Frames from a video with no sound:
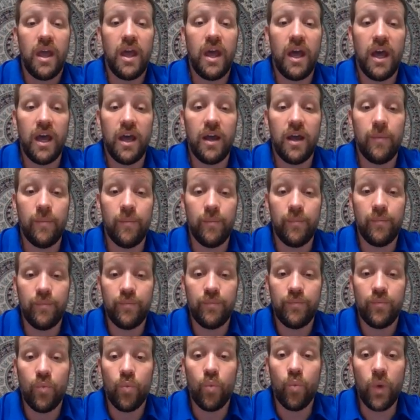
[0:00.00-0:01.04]

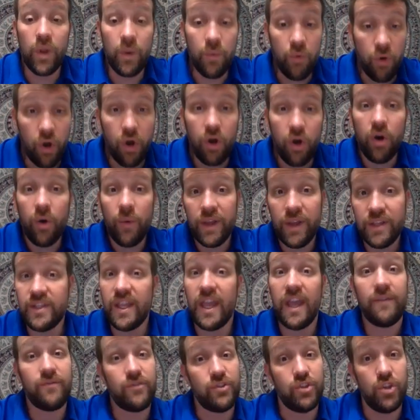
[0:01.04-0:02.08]
We will always
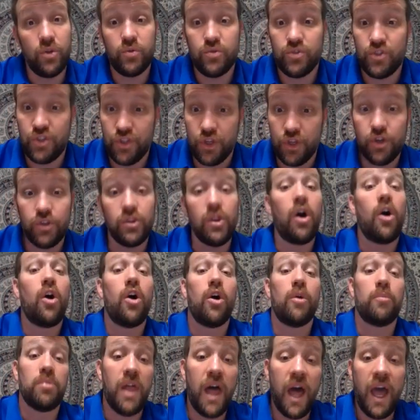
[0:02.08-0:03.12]
have Newton's third
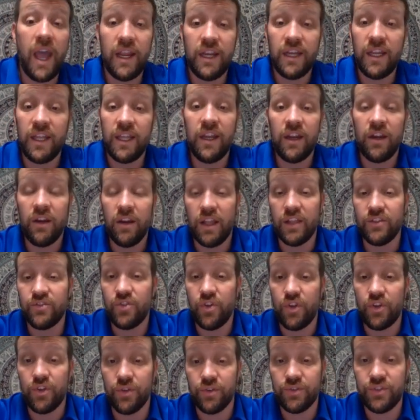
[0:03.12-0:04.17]
law applying here, and
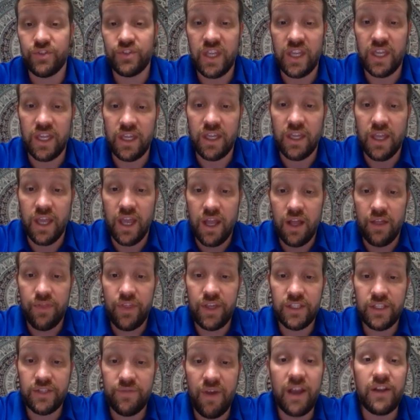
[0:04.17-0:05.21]
so you'll see
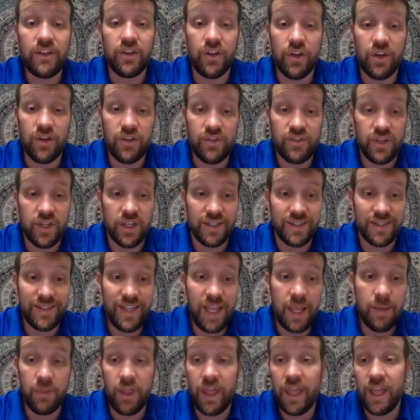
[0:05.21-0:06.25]
these vectors,
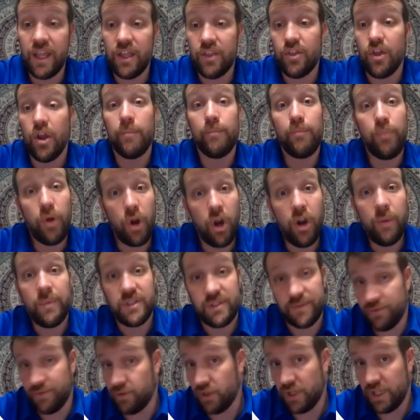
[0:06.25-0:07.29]
same length,
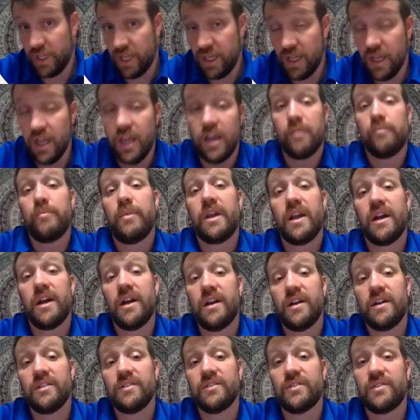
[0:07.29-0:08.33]
purposefully,
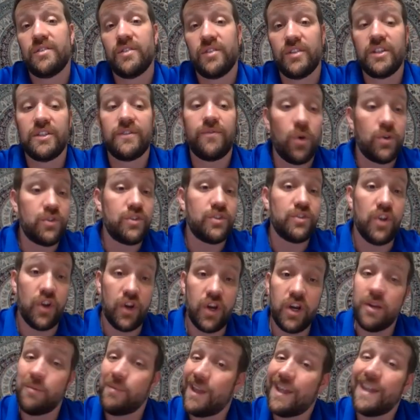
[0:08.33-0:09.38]
because these forces are
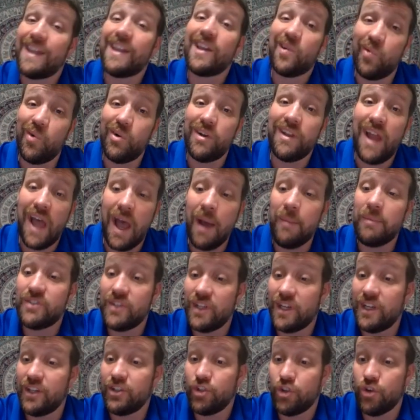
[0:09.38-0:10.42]
going to be equal and
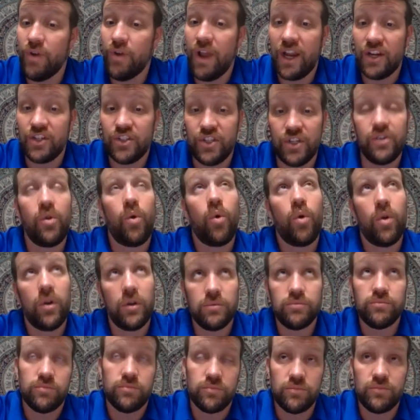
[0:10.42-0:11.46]
opposite in direction,
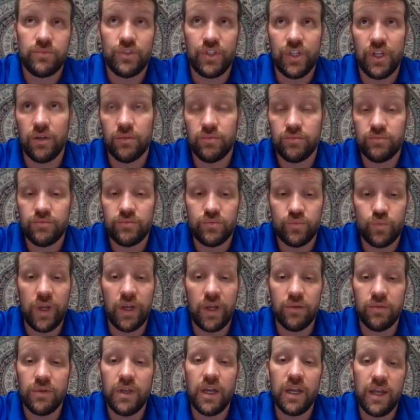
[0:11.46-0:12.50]
or,
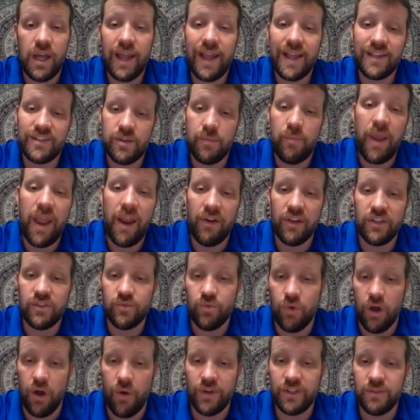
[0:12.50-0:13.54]
I guess the pairings
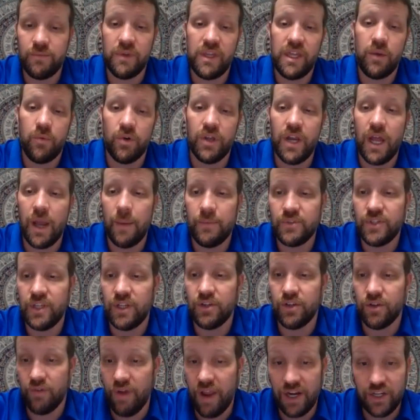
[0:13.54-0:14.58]
will always be equal and opposite
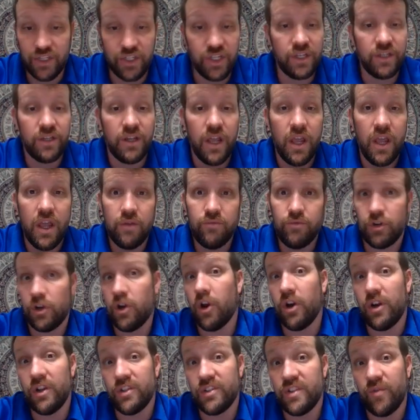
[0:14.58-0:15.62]
in direction,
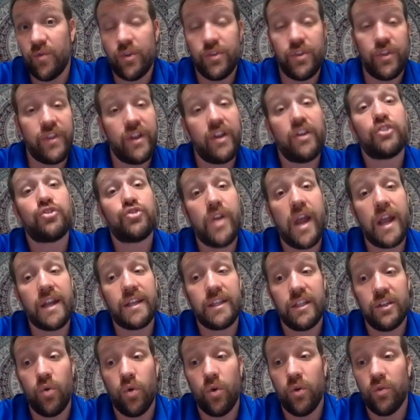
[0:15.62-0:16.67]
regardless of whether they're
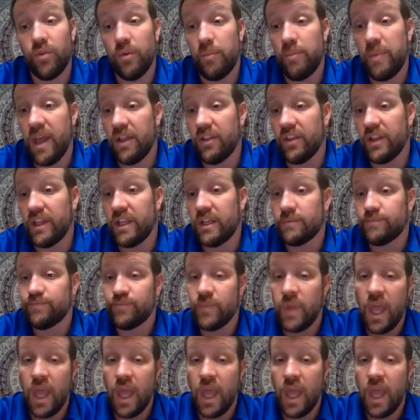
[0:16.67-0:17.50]
attracting or repelling.